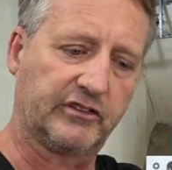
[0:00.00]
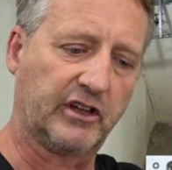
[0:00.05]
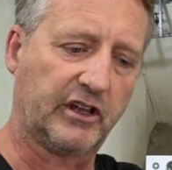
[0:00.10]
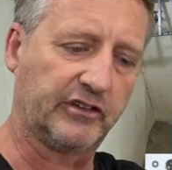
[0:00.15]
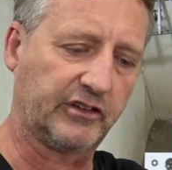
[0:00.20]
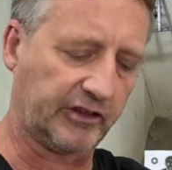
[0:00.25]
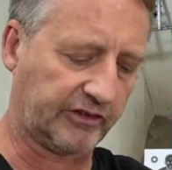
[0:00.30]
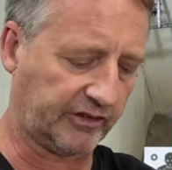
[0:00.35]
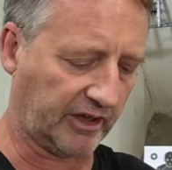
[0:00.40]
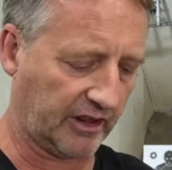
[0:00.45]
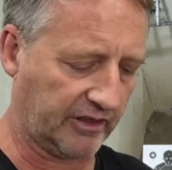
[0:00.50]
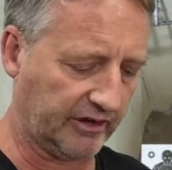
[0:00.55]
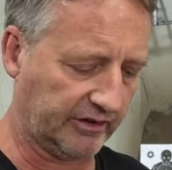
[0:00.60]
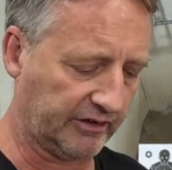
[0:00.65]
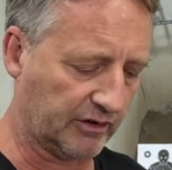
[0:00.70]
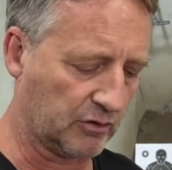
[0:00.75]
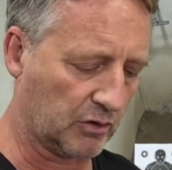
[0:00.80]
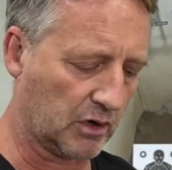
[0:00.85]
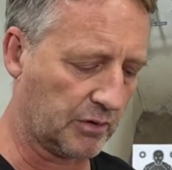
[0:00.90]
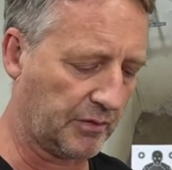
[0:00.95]
As I said, this
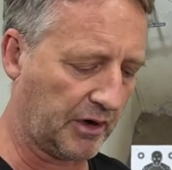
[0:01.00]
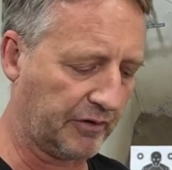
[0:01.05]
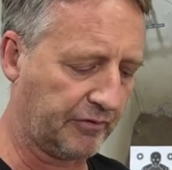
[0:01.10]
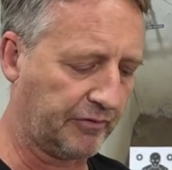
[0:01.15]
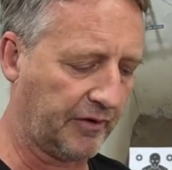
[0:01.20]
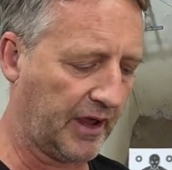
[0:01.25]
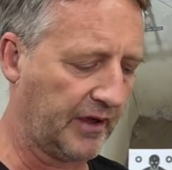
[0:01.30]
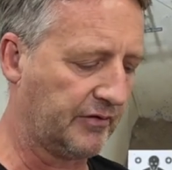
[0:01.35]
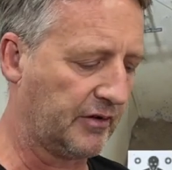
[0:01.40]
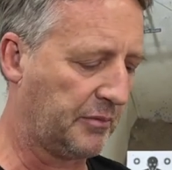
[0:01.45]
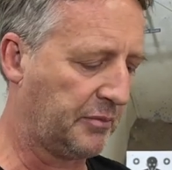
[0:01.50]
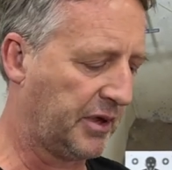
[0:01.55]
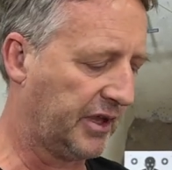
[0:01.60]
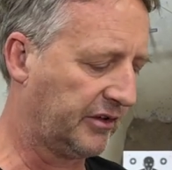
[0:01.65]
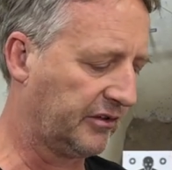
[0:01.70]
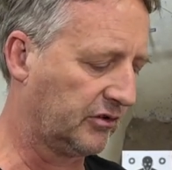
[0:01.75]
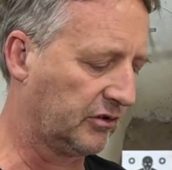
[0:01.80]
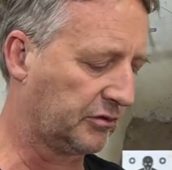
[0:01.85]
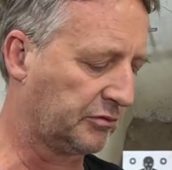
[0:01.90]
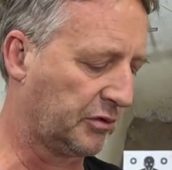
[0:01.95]
is one of my favorite
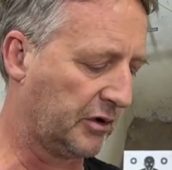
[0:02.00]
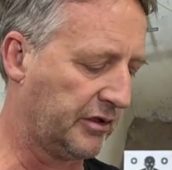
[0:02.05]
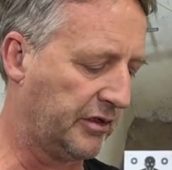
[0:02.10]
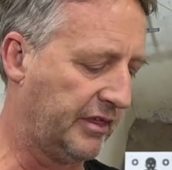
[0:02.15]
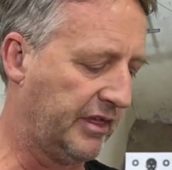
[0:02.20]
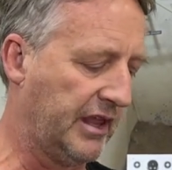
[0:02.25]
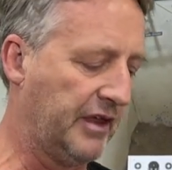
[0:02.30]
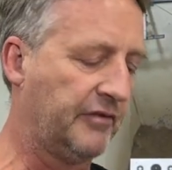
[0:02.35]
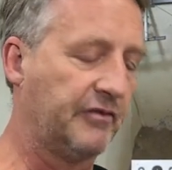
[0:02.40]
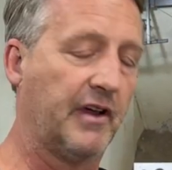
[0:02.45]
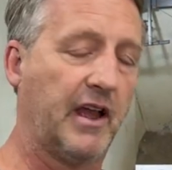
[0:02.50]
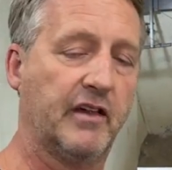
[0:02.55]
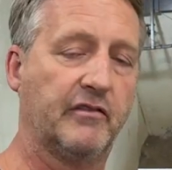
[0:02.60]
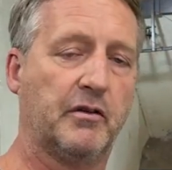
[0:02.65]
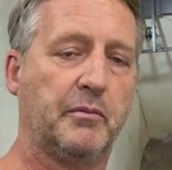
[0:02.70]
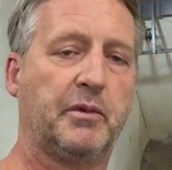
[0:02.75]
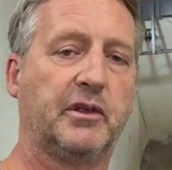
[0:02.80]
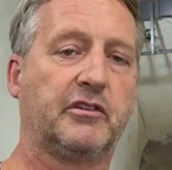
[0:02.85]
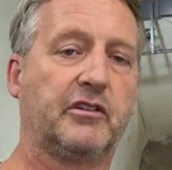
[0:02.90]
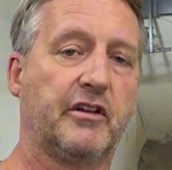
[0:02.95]
pistols, probably the
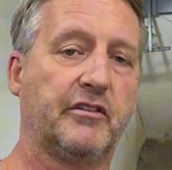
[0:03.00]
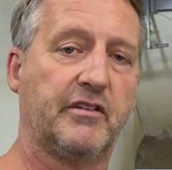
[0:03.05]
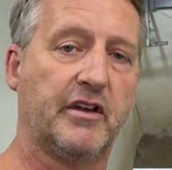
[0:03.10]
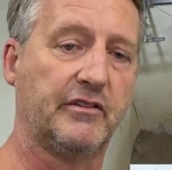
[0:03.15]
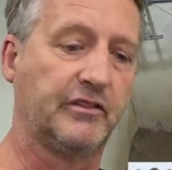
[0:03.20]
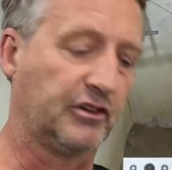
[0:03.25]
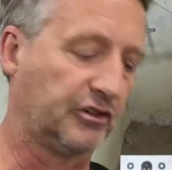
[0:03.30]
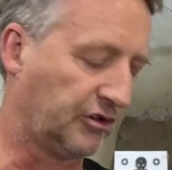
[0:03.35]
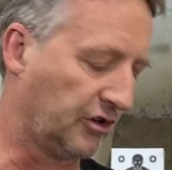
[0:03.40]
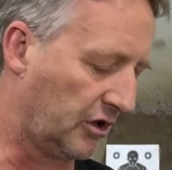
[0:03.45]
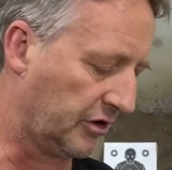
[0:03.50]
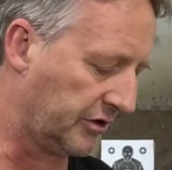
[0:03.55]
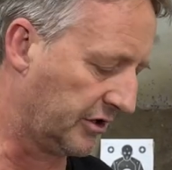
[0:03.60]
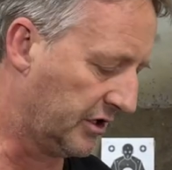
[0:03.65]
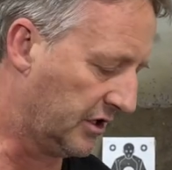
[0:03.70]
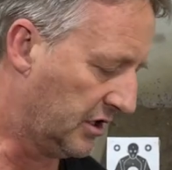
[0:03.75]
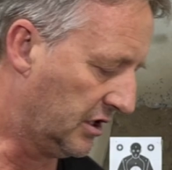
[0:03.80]
favorite pistol I've ever shot.